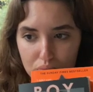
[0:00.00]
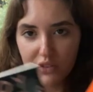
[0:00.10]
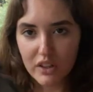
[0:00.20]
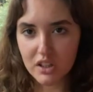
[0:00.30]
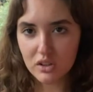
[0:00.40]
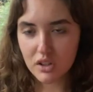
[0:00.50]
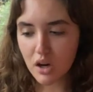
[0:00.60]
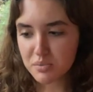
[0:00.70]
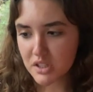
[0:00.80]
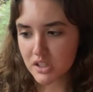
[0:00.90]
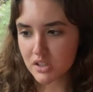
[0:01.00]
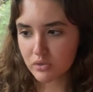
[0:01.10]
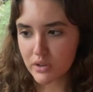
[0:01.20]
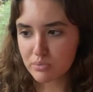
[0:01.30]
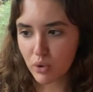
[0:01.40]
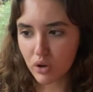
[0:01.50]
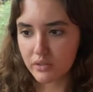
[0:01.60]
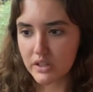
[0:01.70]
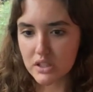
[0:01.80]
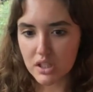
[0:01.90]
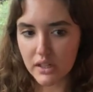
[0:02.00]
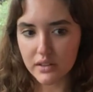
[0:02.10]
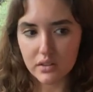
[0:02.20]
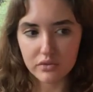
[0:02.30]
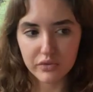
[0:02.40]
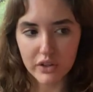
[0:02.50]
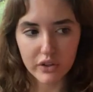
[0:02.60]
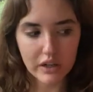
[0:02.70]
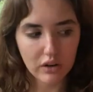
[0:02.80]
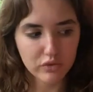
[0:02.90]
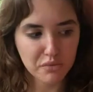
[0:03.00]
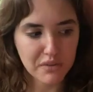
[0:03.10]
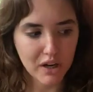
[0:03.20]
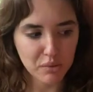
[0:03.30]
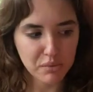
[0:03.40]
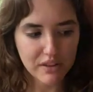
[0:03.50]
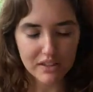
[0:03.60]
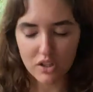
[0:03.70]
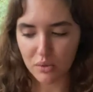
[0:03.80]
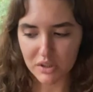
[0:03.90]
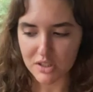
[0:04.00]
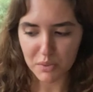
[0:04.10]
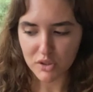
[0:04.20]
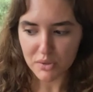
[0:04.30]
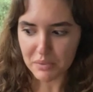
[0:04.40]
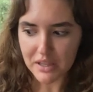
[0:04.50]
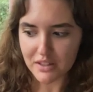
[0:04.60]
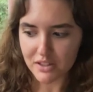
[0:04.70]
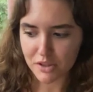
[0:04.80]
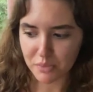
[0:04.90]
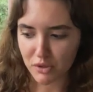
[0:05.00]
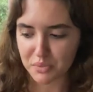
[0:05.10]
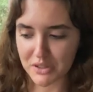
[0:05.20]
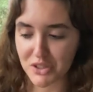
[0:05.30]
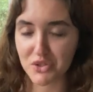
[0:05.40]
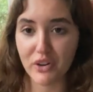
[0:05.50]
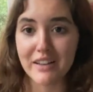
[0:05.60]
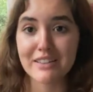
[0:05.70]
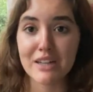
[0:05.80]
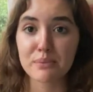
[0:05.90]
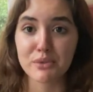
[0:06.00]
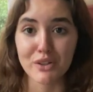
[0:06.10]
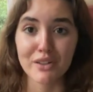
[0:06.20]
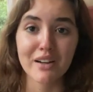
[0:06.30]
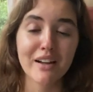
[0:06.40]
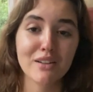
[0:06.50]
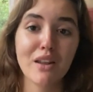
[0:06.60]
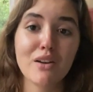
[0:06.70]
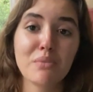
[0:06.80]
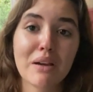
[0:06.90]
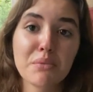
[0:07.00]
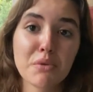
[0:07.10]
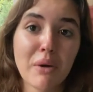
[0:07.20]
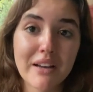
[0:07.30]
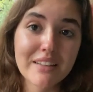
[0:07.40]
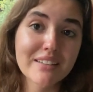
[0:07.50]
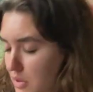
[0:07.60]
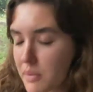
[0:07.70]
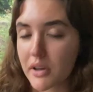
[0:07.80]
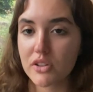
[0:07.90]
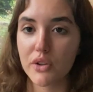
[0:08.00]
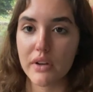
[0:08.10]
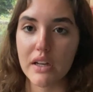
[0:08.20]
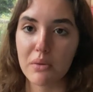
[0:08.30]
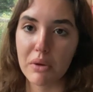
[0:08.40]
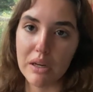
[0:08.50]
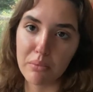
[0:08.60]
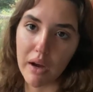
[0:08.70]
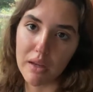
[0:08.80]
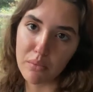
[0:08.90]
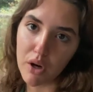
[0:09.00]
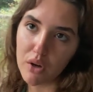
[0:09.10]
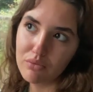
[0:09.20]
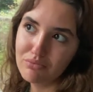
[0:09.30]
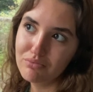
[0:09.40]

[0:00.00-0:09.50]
I feel like the only option is to read more of each and then figure it out from there. But that's not what it's supposed to be. This is supposed to be just try a chapter and then you make up your mind. Maybe I'll do Eeny, Meeny, Miny, Moe.